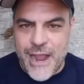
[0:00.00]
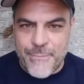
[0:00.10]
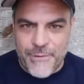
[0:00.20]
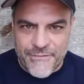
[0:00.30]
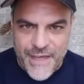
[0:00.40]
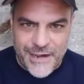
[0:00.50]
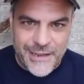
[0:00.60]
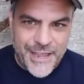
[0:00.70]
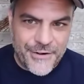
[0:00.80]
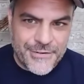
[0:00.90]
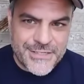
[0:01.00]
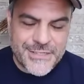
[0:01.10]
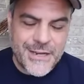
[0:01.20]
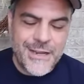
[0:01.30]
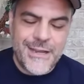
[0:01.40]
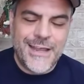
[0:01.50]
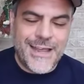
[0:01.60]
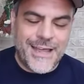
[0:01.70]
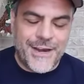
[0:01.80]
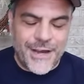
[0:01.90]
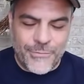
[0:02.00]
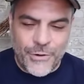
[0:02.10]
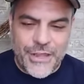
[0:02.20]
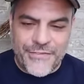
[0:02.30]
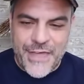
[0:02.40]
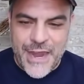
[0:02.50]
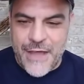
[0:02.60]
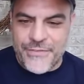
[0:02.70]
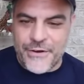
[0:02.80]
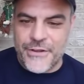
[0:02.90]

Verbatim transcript: Hyperventilators and uh, we'll get that out there.